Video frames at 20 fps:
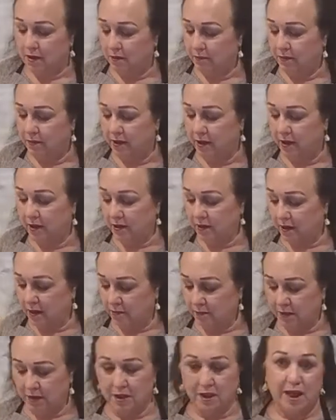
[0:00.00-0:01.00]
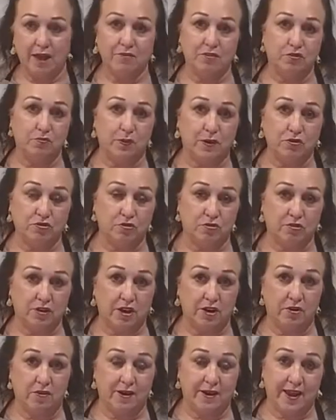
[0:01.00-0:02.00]
But you can have a special
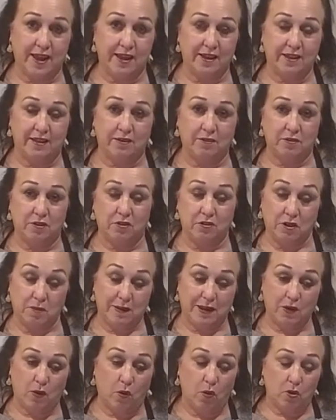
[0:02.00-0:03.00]
dinner, and you can make